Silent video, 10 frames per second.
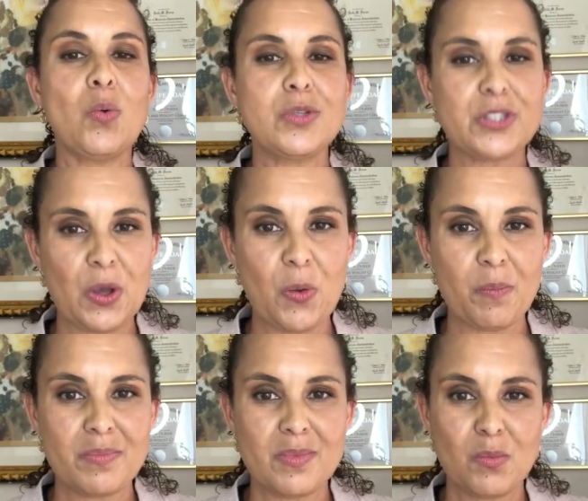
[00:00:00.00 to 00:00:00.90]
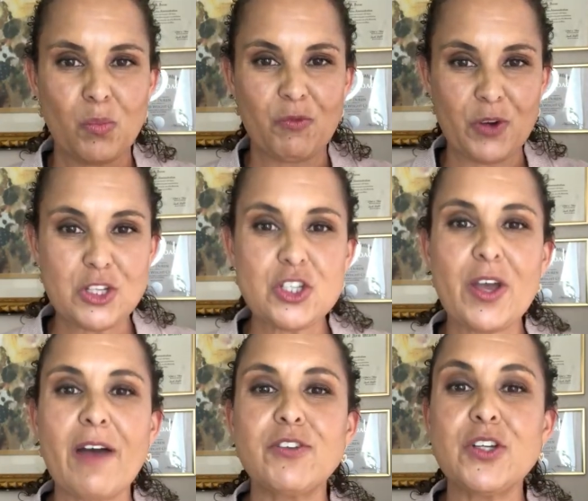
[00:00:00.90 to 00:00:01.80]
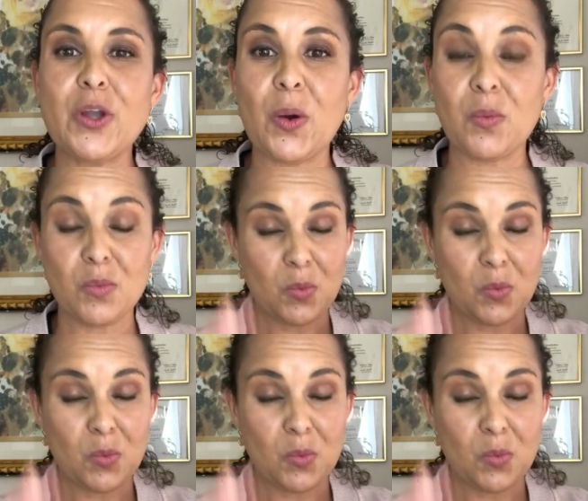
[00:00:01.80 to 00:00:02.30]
So first you have to know,